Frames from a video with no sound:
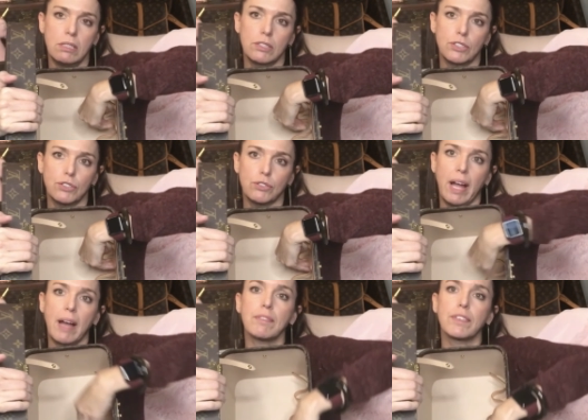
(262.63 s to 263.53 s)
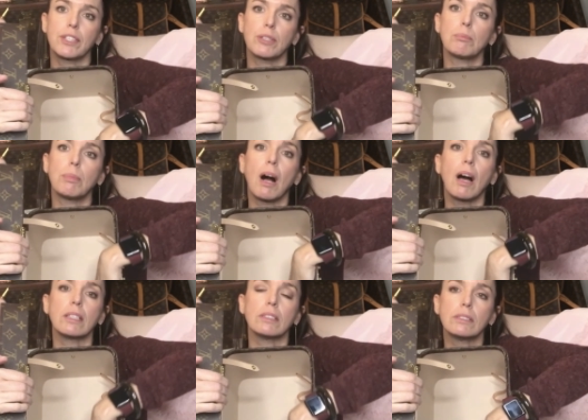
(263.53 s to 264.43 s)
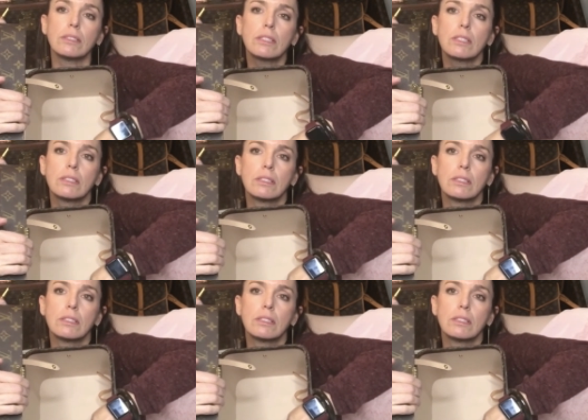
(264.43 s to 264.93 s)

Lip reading: strap for your bottles.